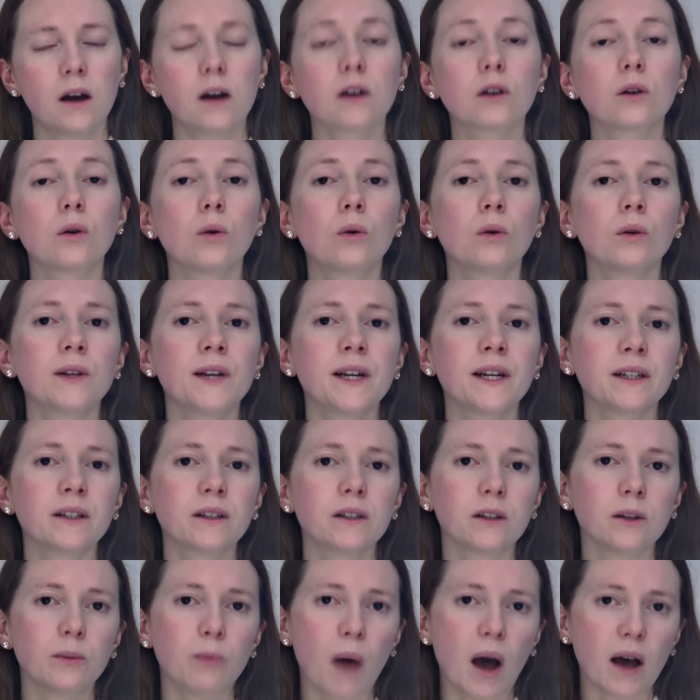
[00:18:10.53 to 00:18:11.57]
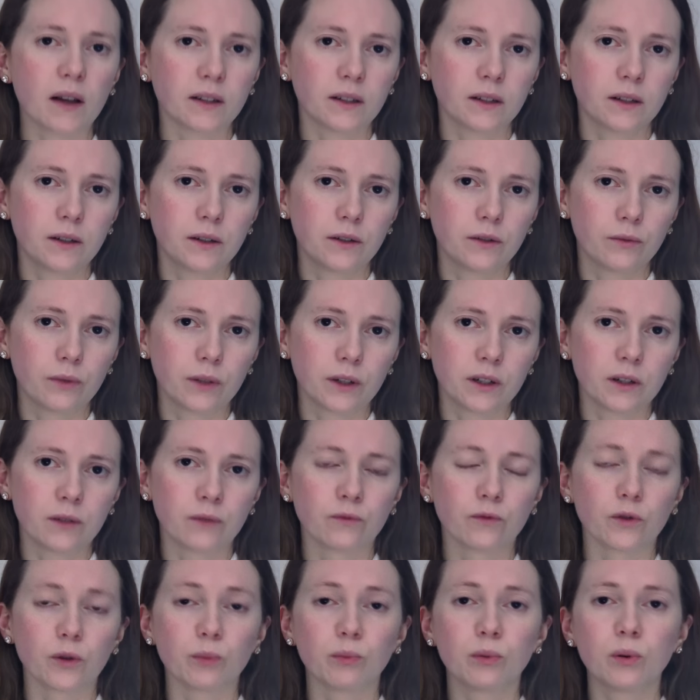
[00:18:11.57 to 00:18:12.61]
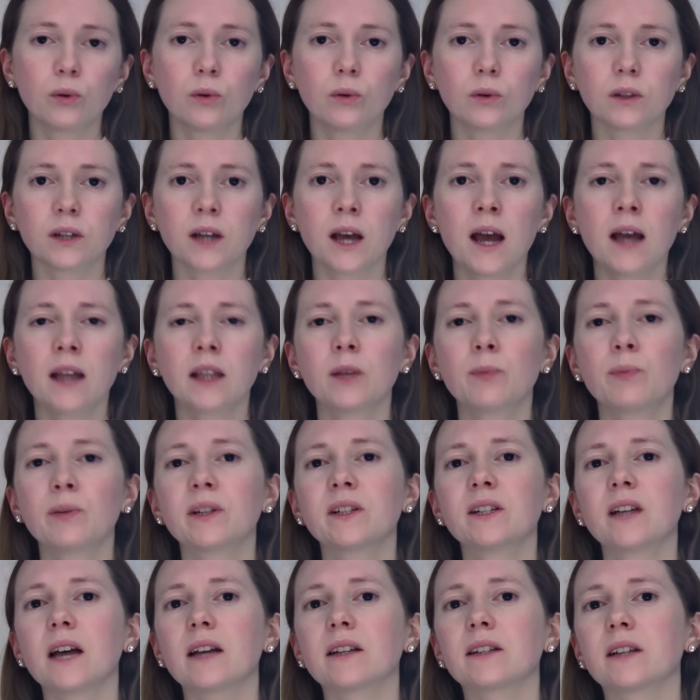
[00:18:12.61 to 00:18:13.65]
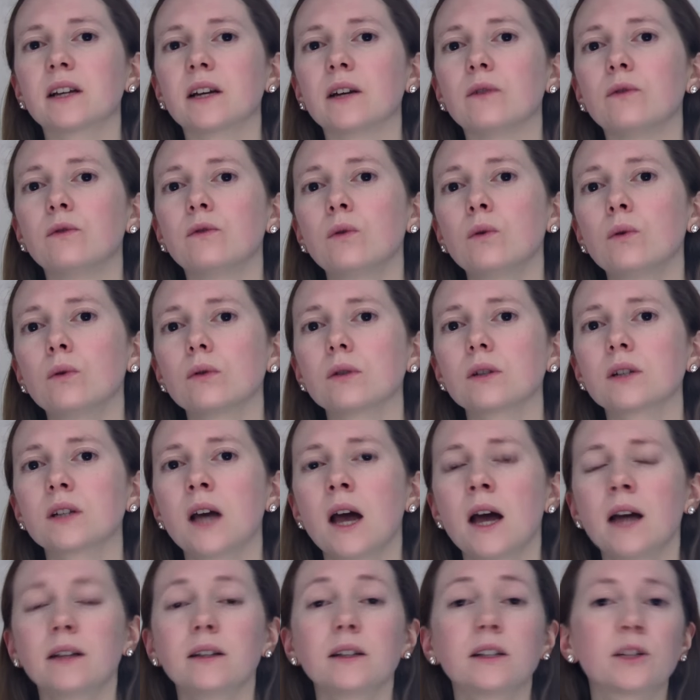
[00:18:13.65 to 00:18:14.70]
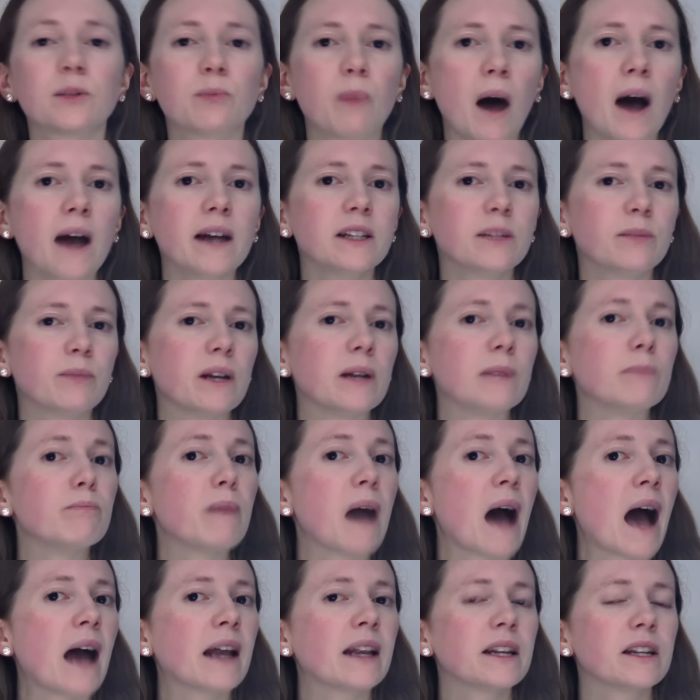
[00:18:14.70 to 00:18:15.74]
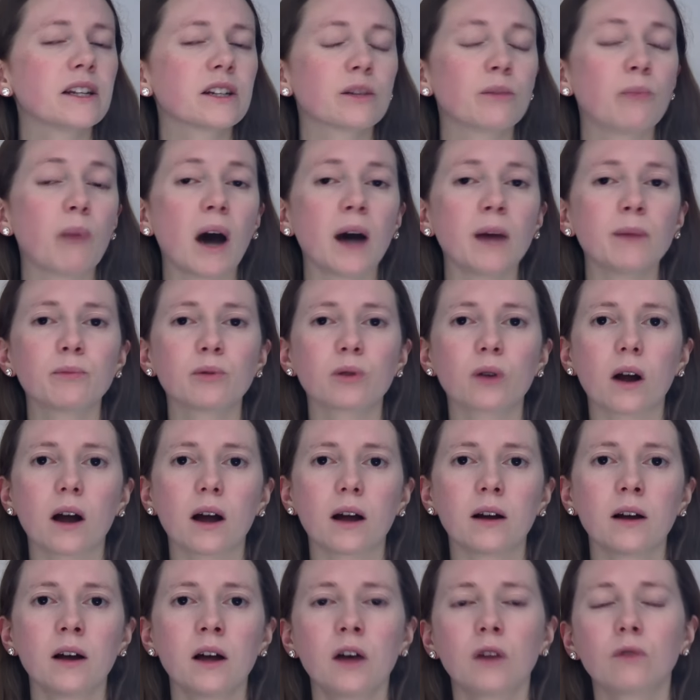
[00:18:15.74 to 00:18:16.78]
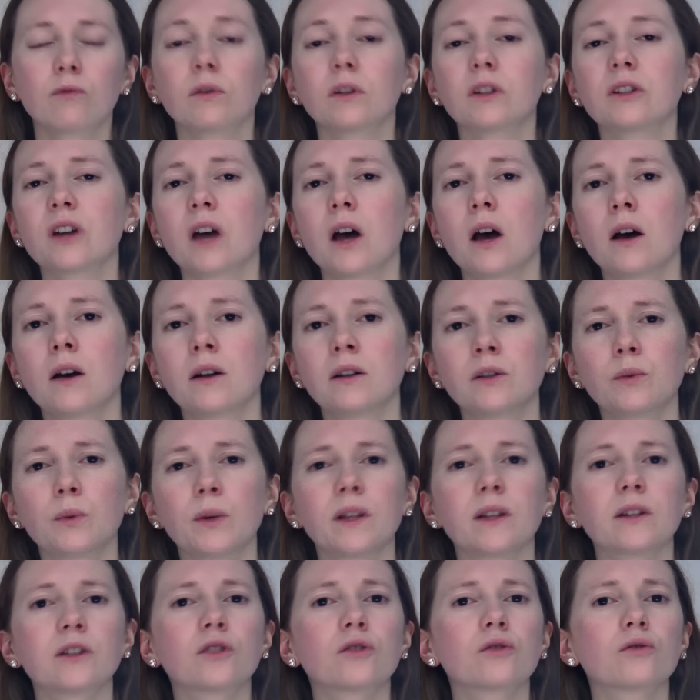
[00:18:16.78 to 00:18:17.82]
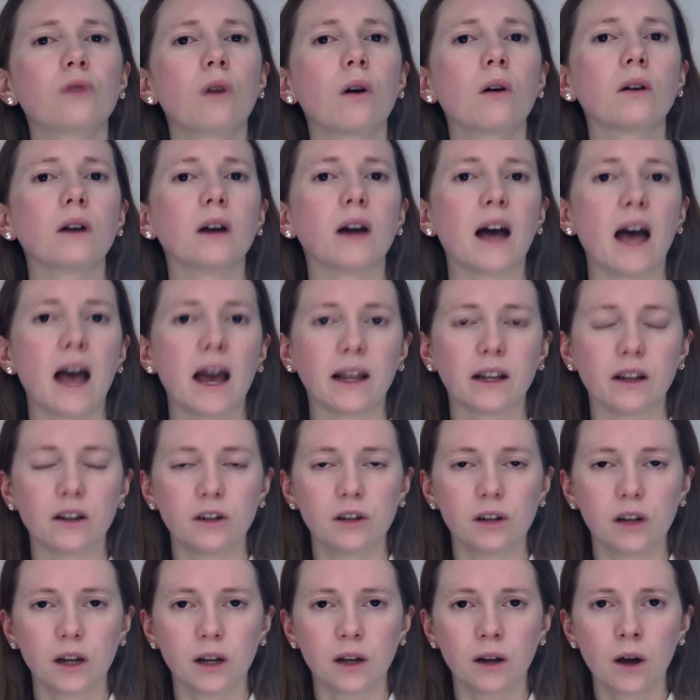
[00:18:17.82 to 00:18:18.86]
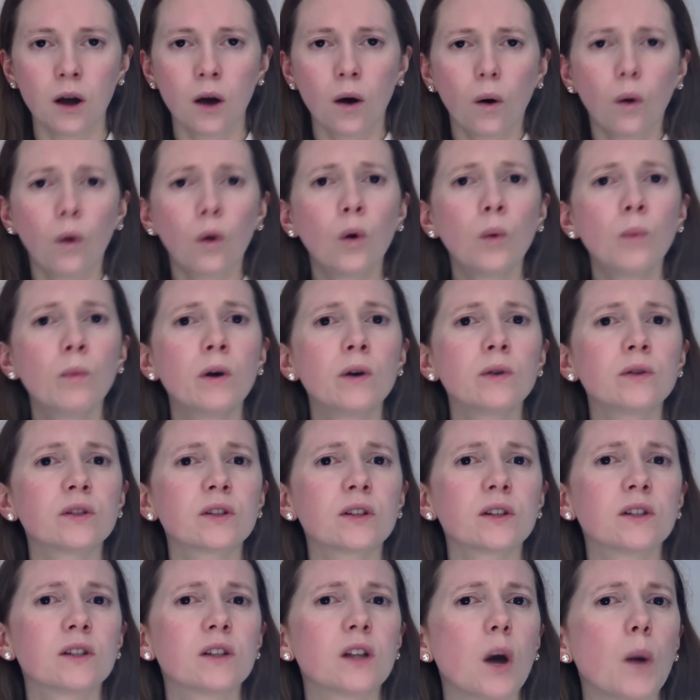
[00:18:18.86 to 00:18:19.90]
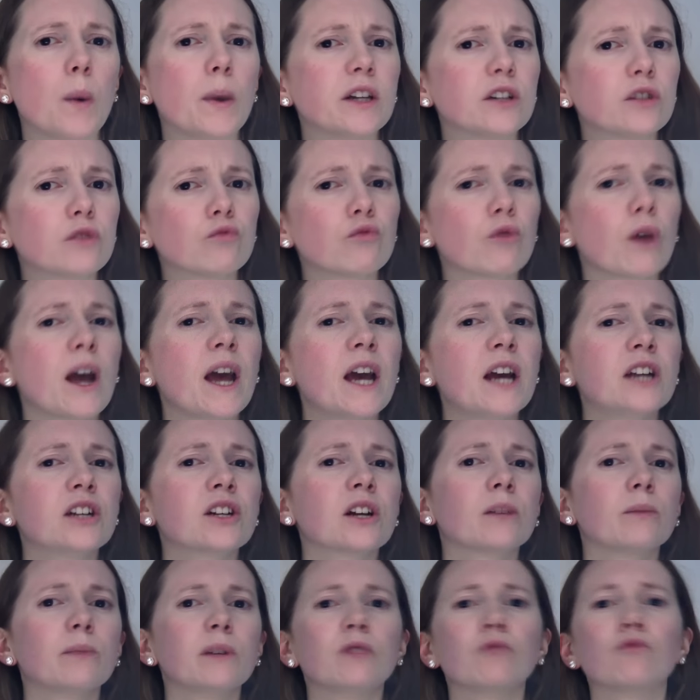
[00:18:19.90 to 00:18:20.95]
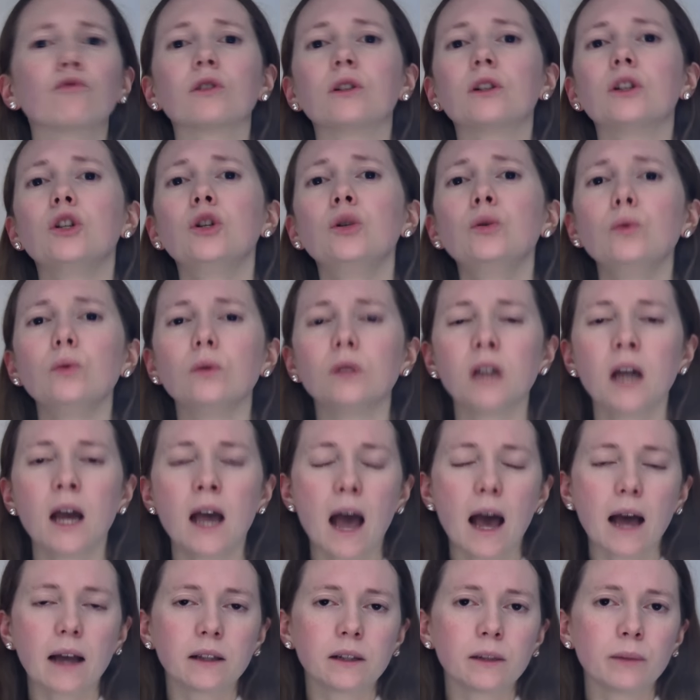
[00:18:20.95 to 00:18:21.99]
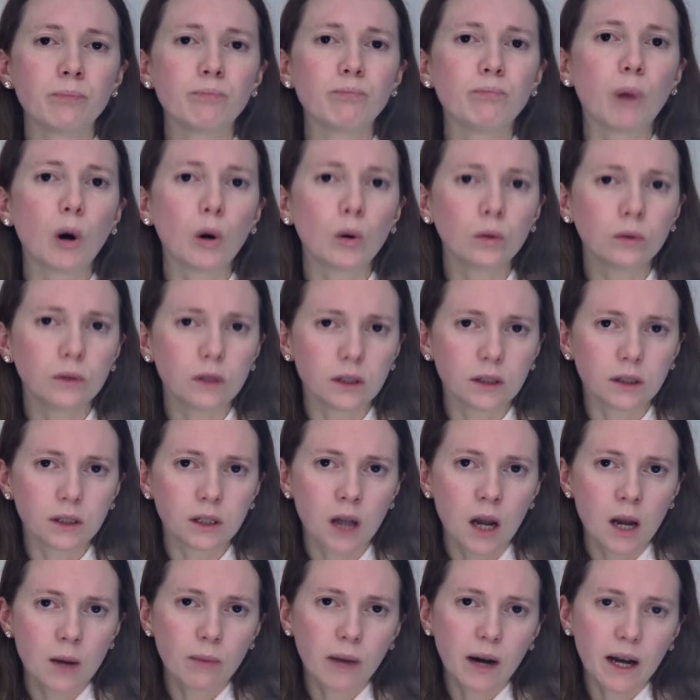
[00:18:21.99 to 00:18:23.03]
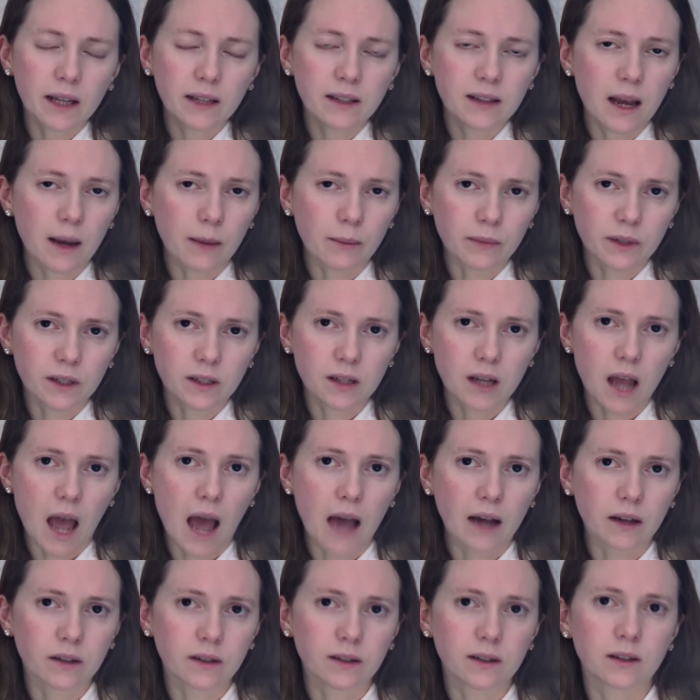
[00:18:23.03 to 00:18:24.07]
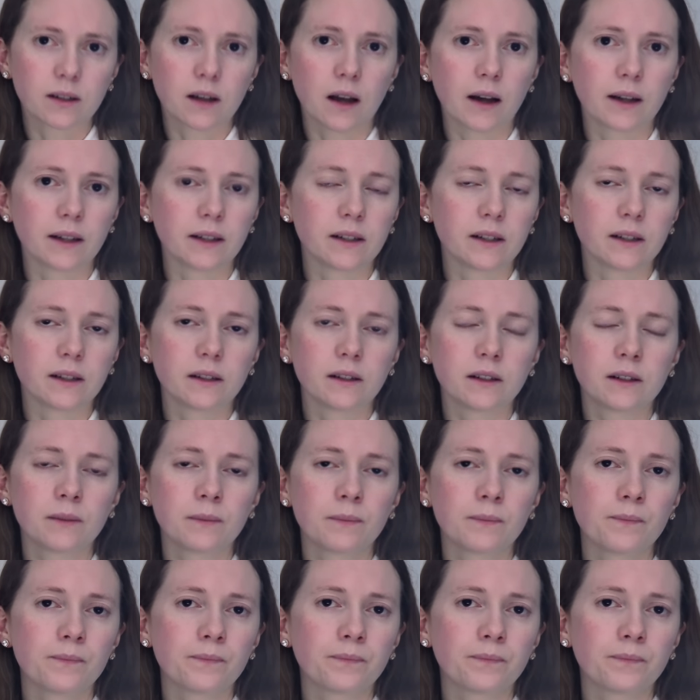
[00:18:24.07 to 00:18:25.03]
According to the pastor's written report, the possessing force, despite being banished by prayer, returned with a stronger energy, almost as though its rage had been renewed and emboldened by attempts to exercise it.